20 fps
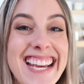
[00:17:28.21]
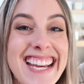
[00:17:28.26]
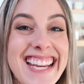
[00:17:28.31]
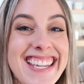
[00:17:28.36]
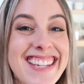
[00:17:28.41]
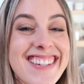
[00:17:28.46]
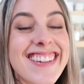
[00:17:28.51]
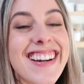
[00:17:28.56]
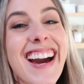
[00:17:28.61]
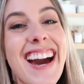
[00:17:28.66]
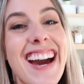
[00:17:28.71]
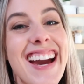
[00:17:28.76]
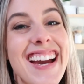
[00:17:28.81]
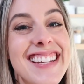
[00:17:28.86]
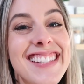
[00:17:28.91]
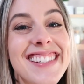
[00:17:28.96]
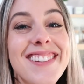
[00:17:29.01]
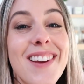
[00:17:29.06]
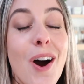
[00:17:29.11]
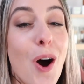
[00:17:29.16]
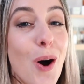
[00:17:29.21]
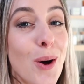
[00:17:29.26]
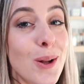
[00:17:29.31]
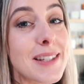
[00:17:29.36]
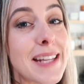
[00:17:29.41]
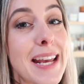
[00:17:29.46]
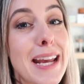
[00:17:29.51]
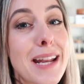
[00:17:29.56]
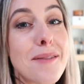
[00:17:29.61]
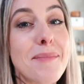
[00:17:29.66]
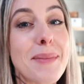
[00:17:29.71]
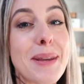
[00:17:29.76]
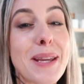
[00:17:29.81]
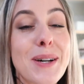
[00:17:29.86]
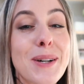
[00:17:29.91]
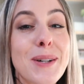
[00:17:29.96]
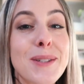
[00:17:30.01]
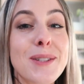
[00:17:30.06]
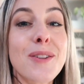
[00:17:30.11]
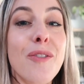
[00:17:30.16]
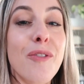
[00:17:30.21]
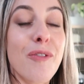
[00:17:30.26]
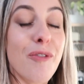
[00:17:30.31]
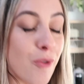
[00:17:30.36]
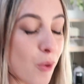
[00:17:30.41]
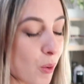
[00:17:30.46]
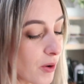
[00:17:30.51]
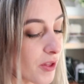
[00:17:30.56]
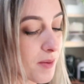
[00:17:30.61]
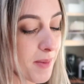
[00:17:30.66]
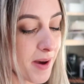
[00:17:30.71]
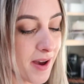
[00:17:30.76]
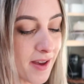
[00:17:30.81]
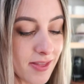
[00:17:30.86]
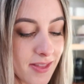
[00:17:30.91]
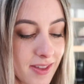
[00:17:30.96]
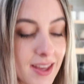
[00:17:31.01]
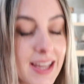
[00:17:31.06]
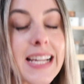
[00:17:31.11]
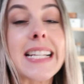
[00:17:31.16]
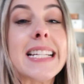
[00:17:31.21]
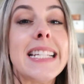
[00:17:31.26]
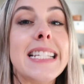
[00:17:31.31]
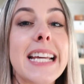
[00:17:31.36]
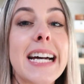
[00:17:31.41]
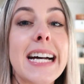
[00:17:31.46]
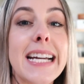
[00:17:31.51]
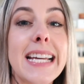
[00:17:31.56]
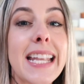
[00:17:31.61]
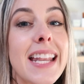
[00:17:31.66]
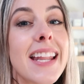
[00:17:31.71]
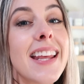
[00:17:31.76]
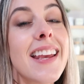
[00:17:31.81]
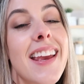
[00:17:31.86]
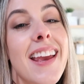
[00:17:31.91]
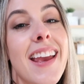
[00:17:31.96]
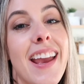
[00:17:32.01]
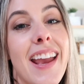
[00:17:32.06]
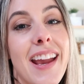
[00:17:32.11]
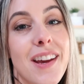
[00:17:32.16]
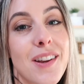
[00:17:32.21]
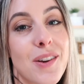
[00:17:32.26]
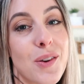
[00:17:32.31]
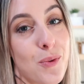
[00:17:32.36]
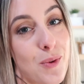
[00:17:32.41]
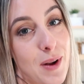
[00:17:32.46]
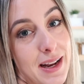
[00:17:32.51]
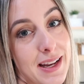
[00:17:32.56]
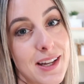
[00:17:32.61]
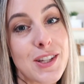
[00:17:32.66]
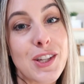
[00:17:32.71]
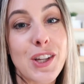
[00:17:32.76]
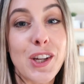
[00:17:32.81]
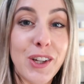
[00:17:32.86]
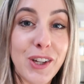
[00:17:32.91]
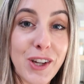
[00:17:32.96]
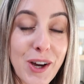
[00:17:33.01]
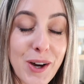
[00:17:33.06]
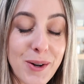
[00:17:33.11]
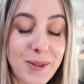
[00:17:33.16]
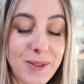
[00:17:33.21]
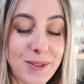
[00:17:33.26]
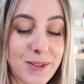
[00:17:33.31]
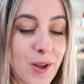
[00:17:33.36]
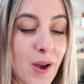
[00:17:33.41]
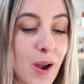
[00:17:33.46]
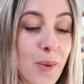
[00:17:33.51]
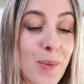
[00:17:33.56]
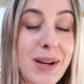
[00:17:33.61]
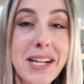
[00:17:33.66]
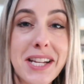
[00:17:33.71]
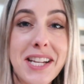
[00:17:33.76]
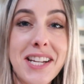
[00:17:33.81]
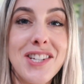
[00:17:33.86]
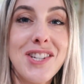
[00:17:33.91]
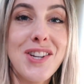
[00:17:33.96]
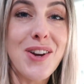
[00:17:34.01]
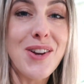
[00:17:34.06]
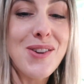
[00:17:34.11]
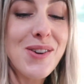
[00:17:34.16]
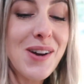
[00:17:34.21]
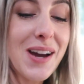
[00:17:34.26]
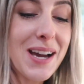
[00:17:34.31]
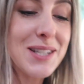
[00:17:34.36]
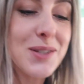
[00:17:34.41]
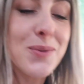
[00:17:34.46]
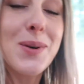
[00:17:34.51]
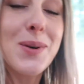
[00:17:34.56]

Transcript: You guys, all 10 meals for the month done and ready to go. So I wanted to show you guys